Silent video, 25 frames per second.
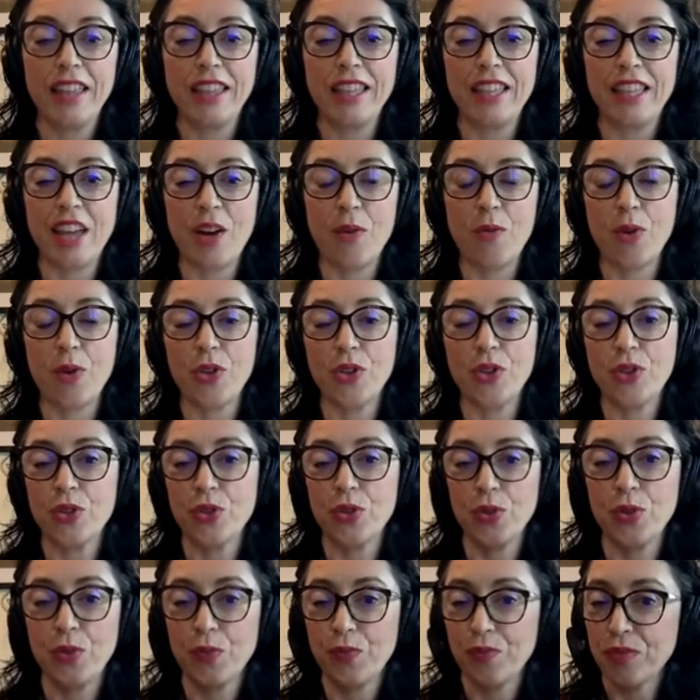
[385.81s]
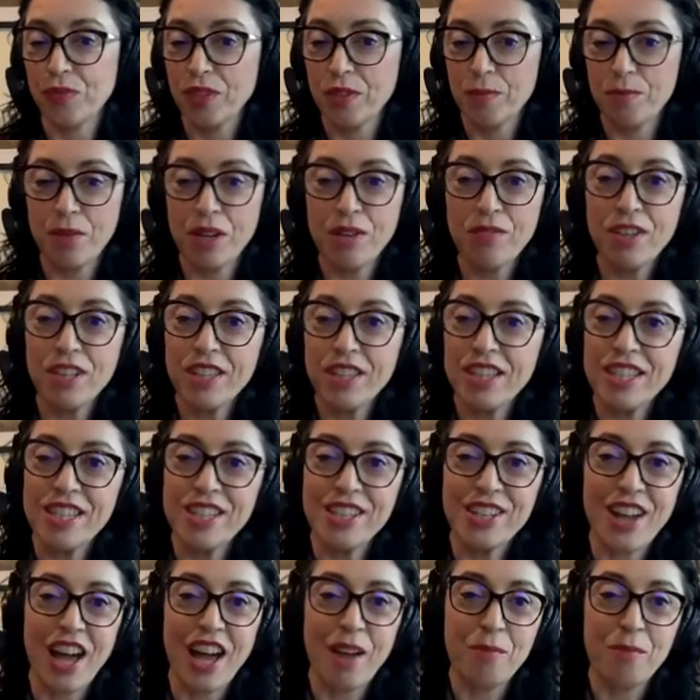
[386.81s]
that I want to briefly
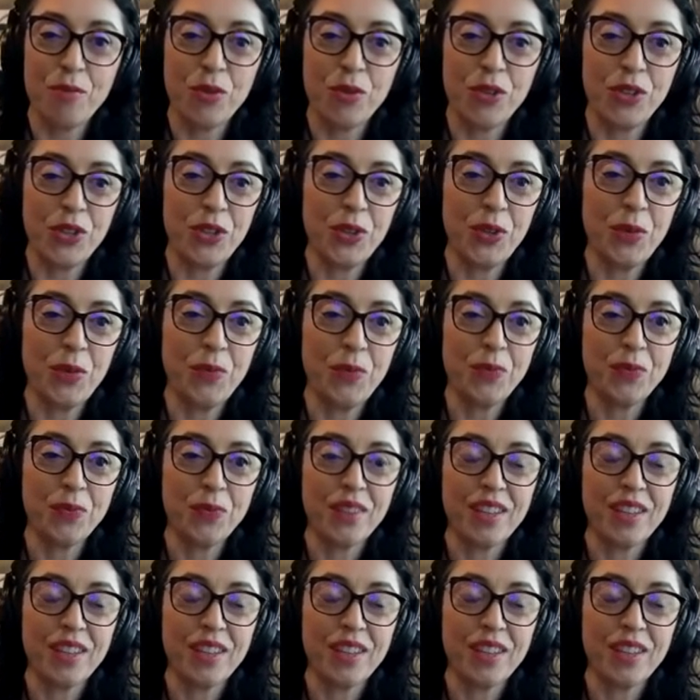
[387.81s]
describe with you